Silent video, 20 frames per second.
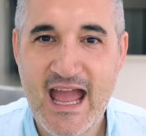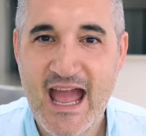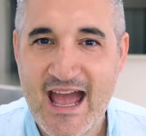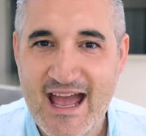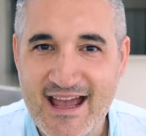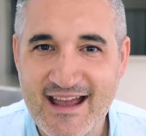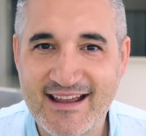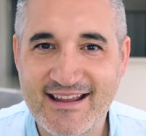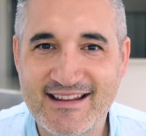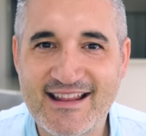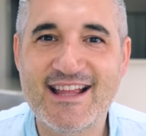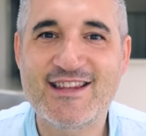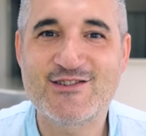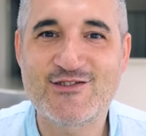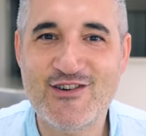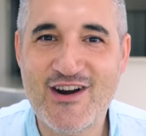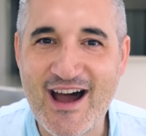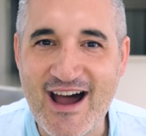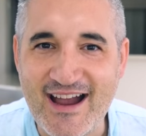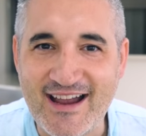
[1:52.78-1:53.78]
Yeah,
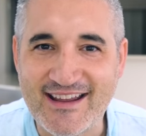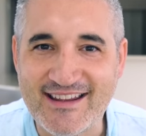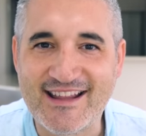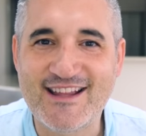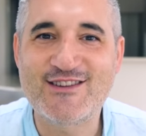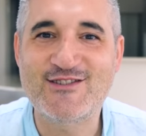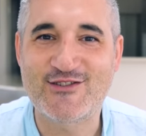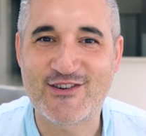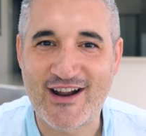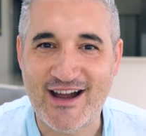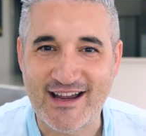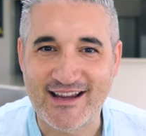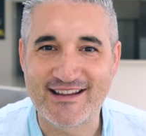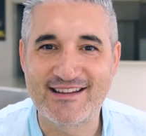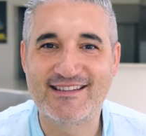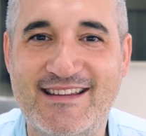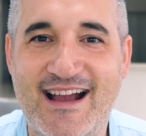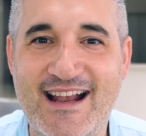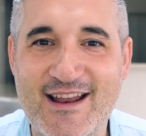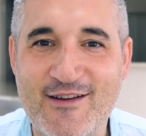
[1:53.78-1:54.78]
that's right, that's right.
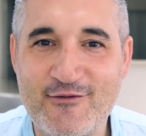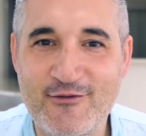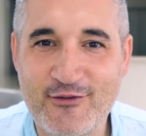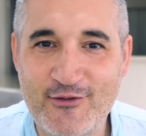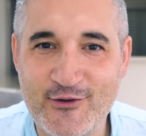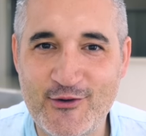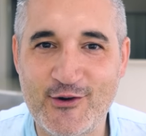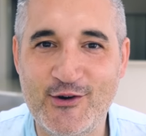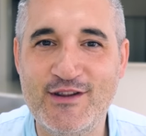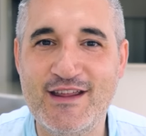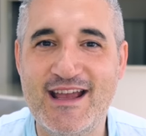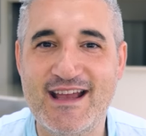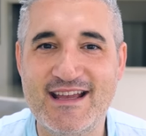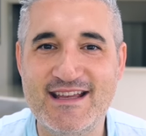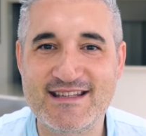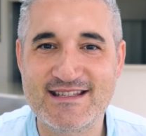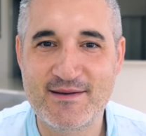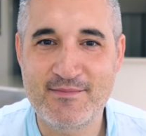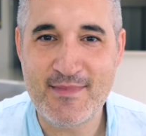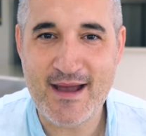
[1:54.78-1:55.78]
Italian food
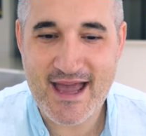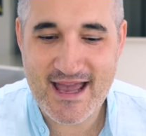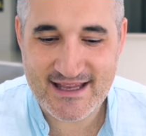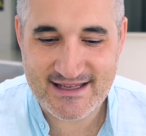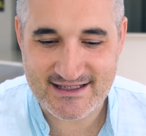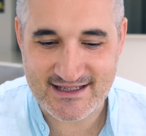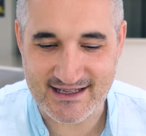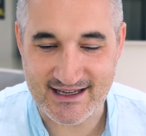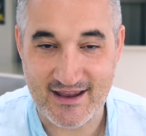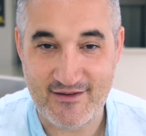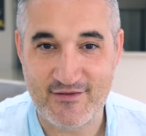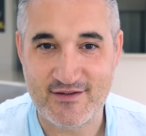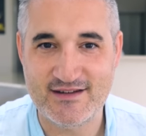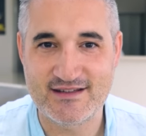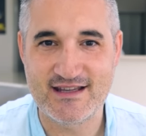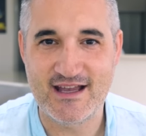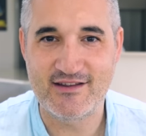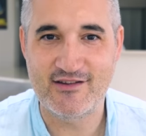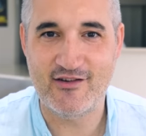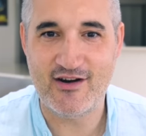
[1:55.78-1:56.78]
is amazing if
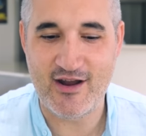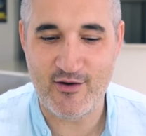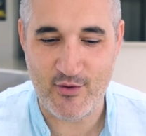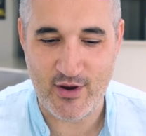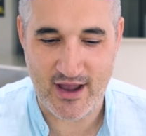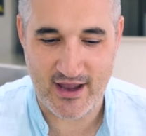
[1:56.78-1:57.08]
it's done the right